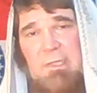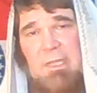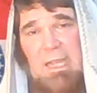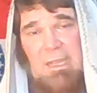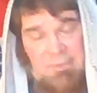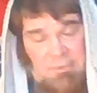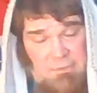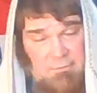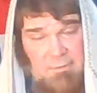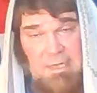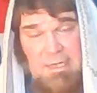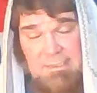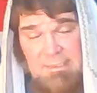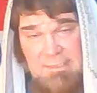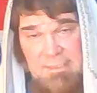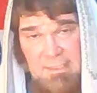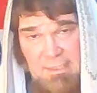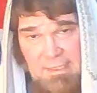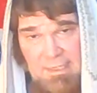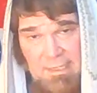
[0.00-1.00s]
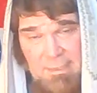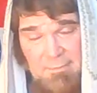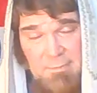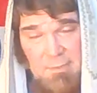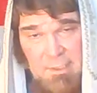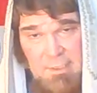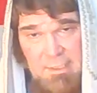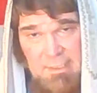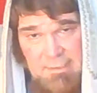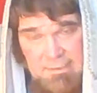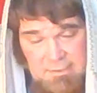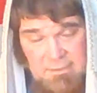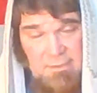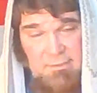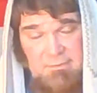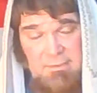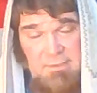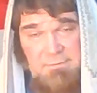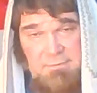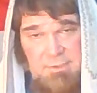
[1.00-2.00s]
At the right time, he's going
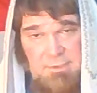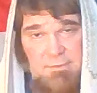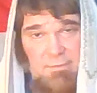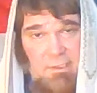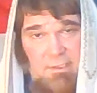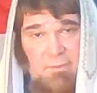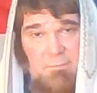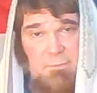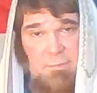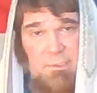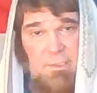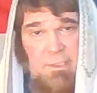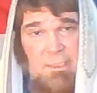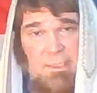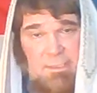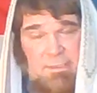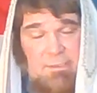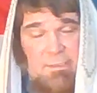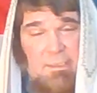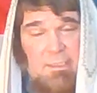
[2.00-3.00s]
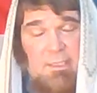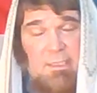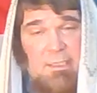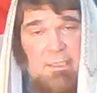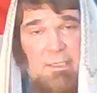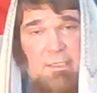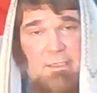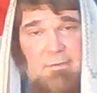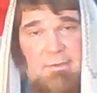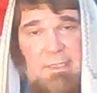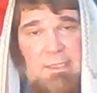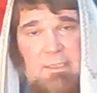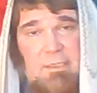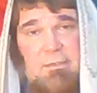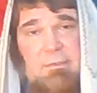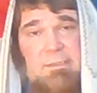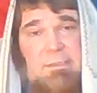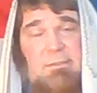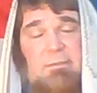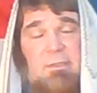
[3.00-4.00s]
to lift you up. It's, you know, that
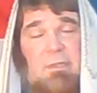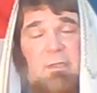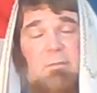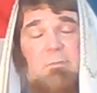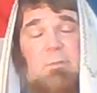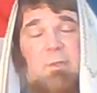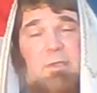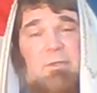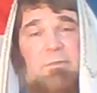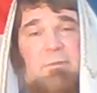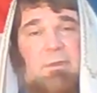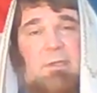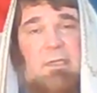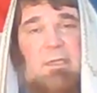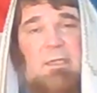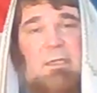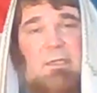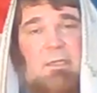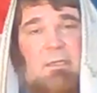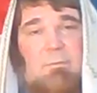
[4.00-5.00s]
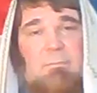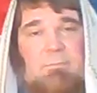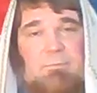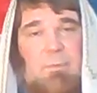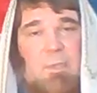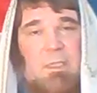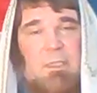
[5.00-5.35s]
goes along with uh,